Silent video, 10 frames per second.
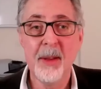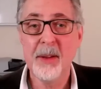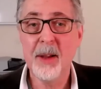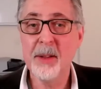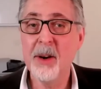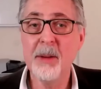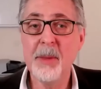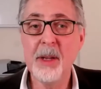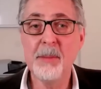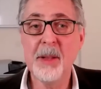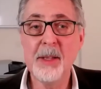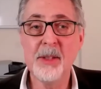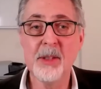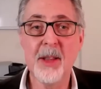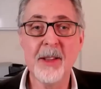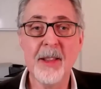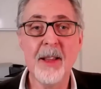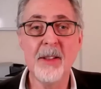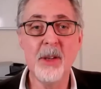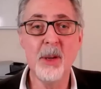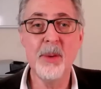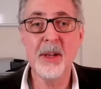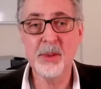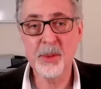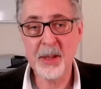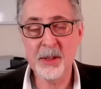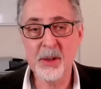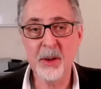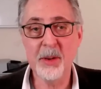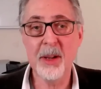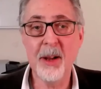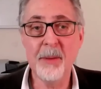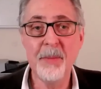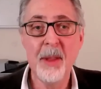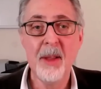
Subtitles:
Now, there aren't many places like that in the US where that's going on.